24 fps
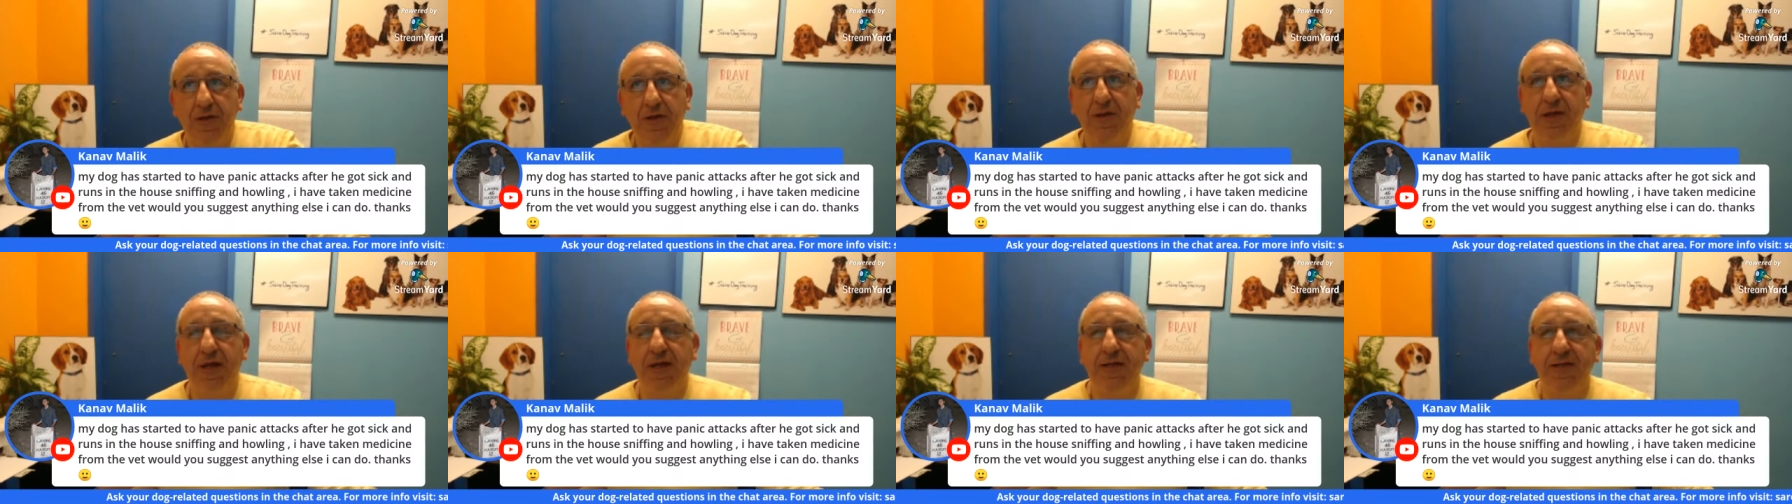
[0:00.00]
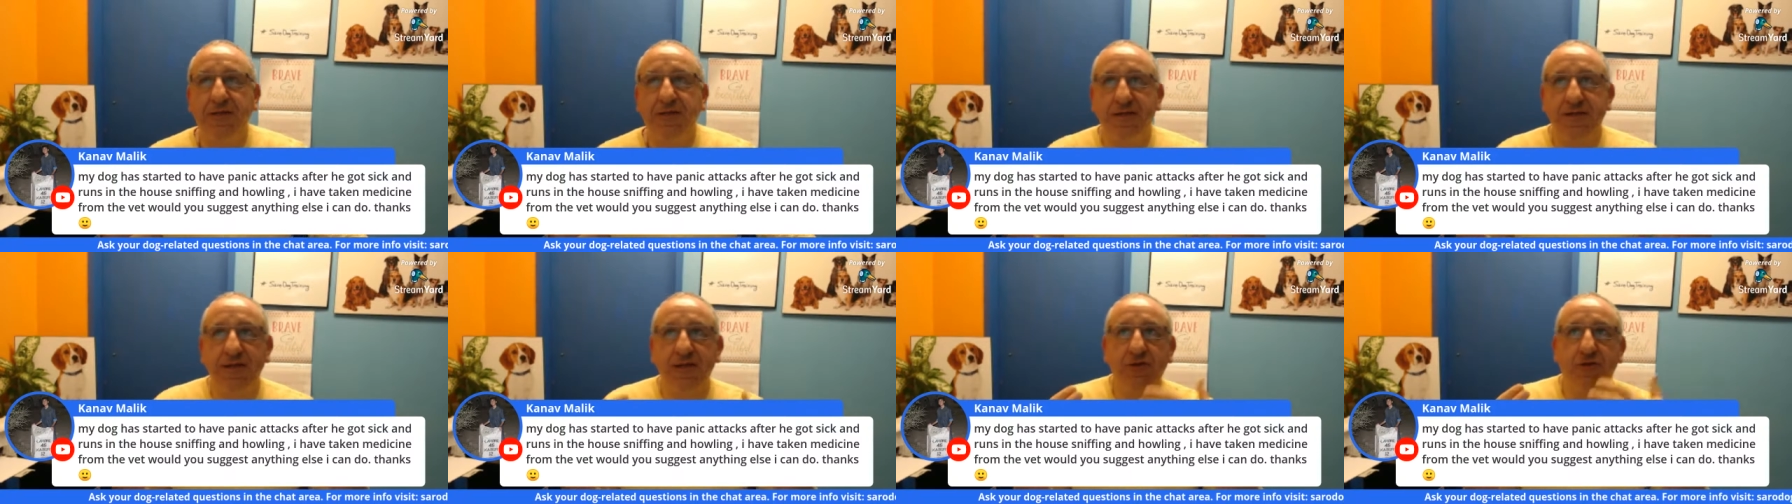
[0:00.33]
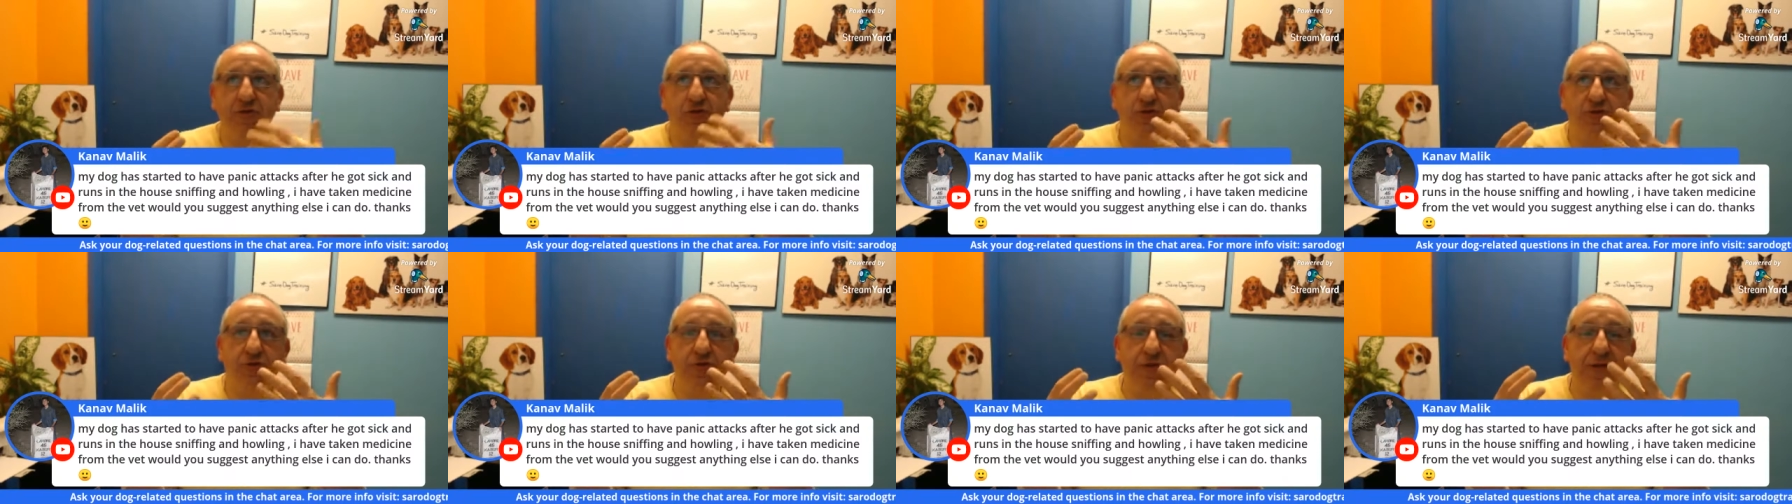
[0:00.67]
gets
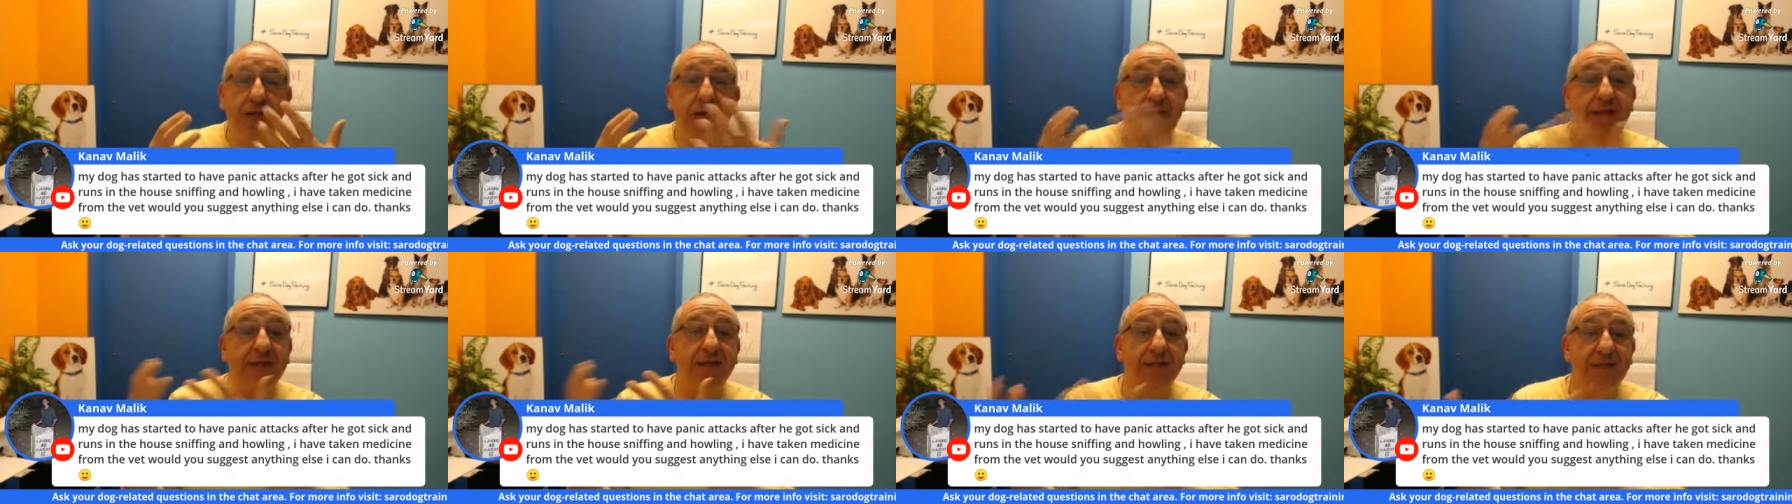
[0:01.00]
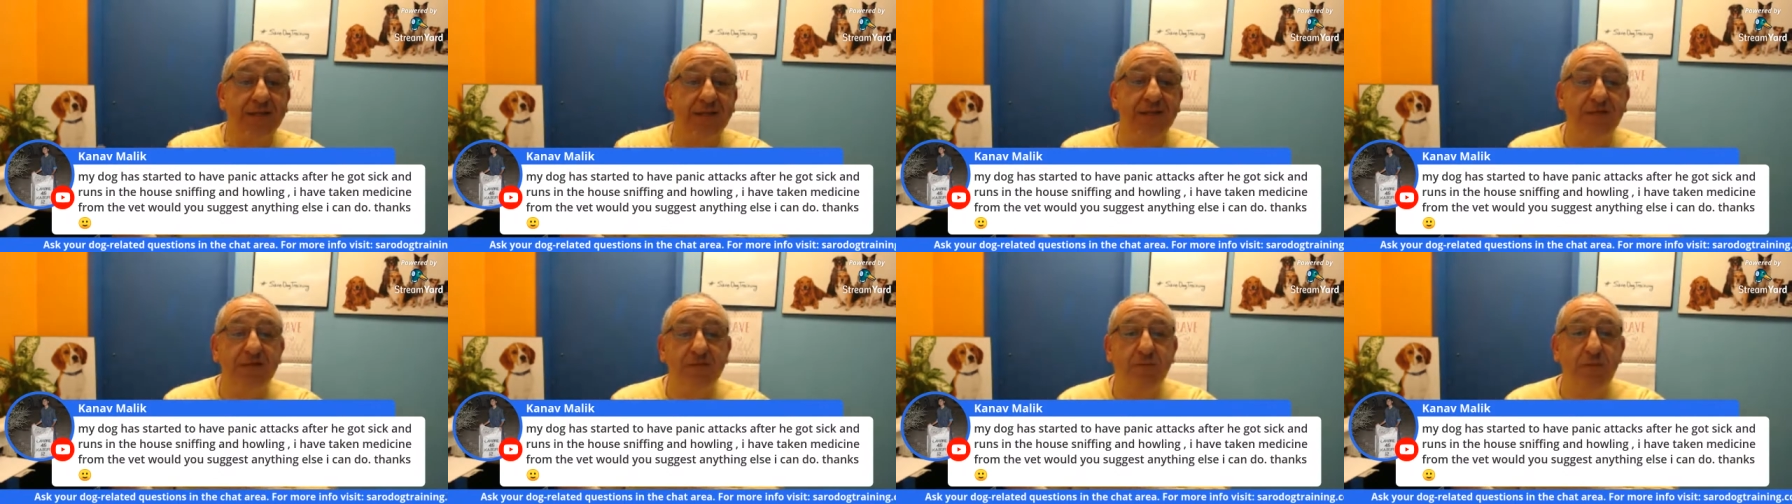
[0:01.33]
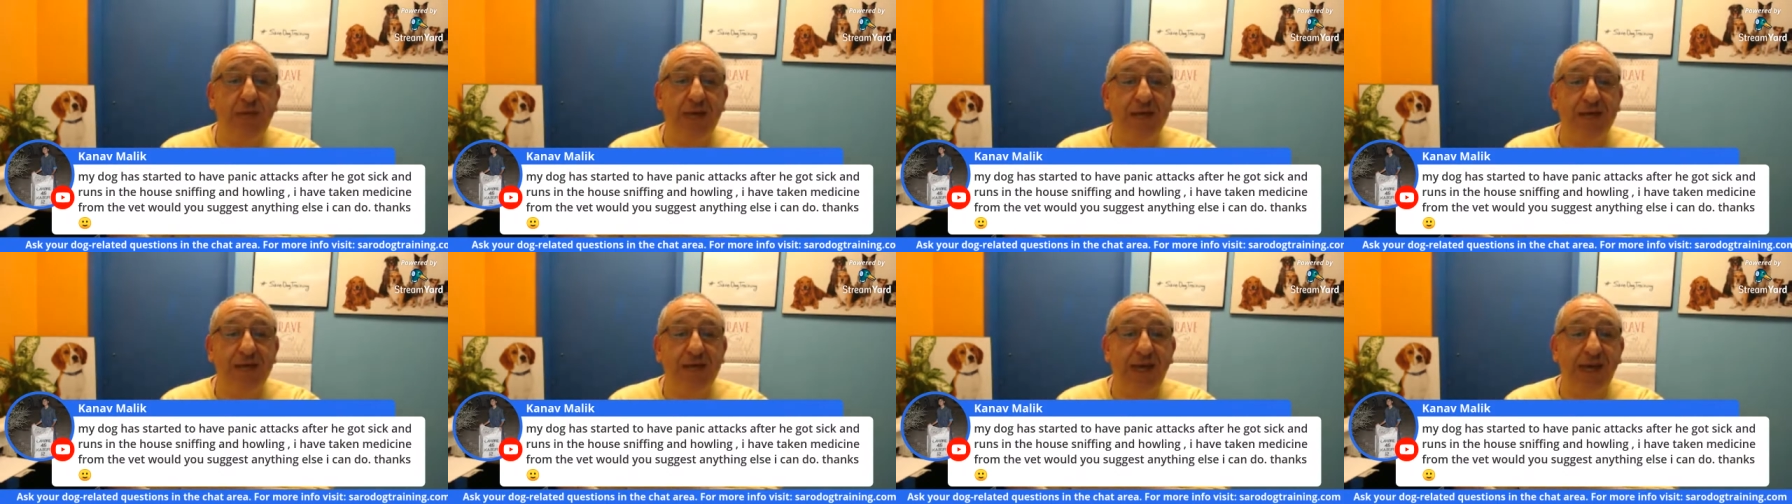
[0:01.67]
into that it needs
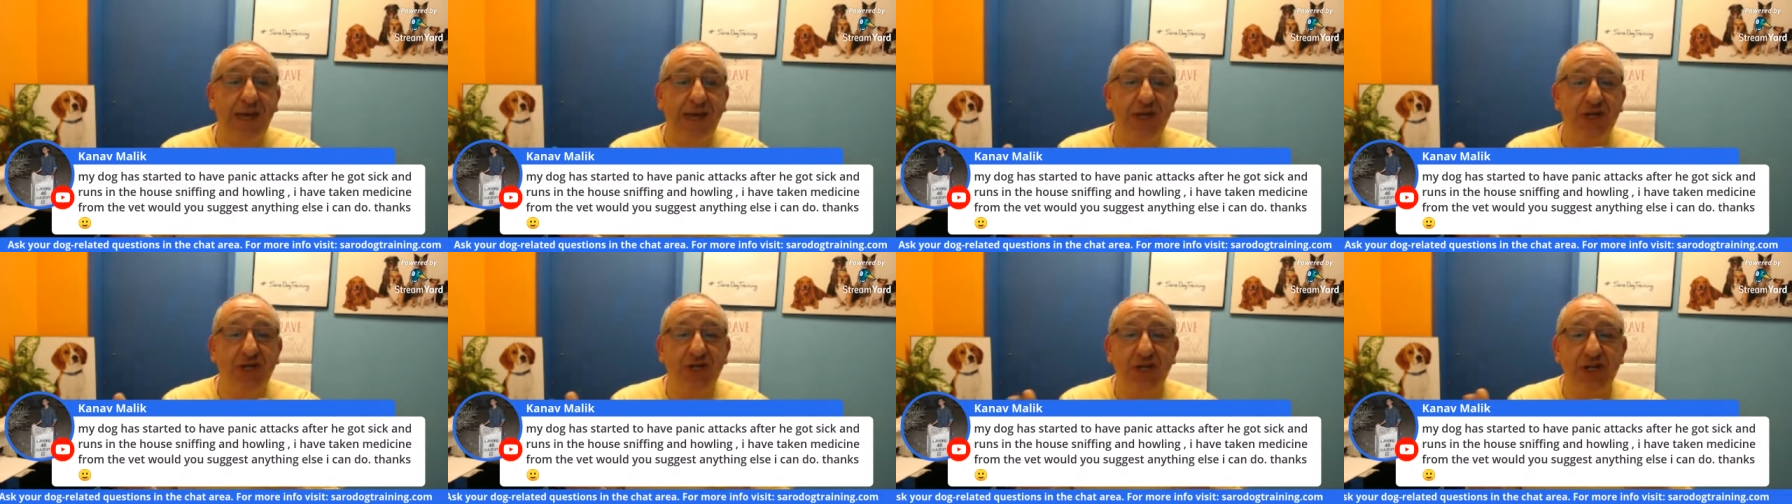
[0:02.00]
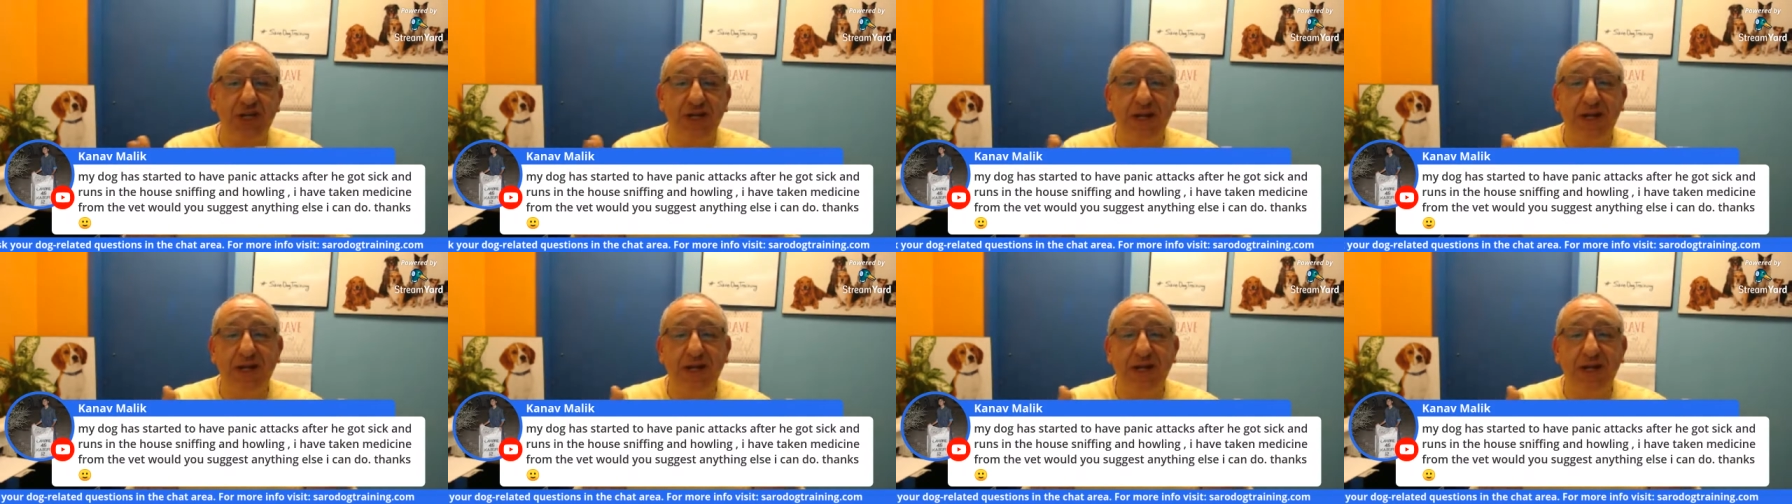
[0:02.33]
medication